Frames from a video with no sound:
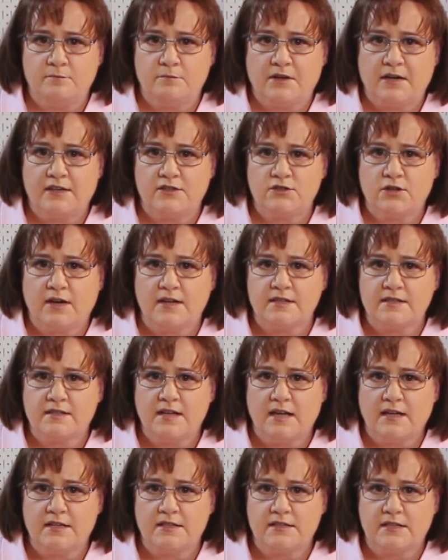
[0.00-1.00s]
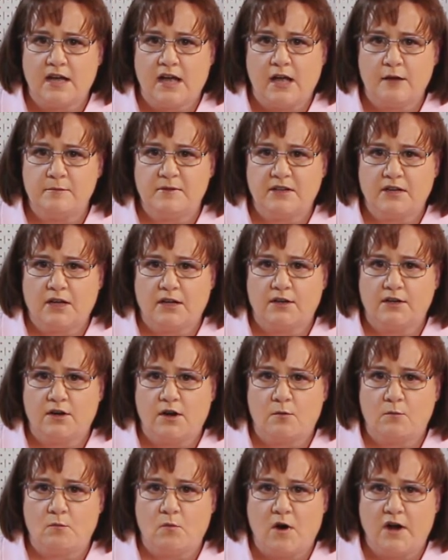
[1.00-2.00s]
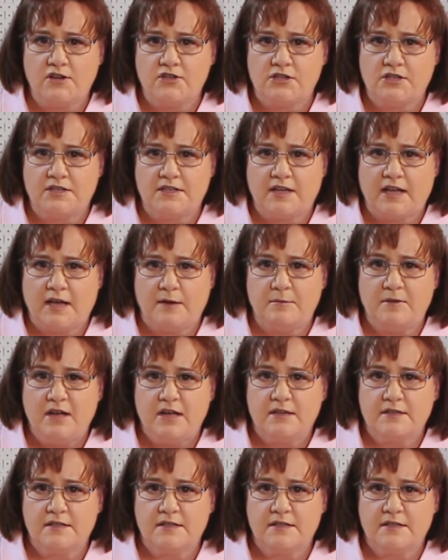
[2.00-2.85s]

but I tried a second time and cut it on washi tape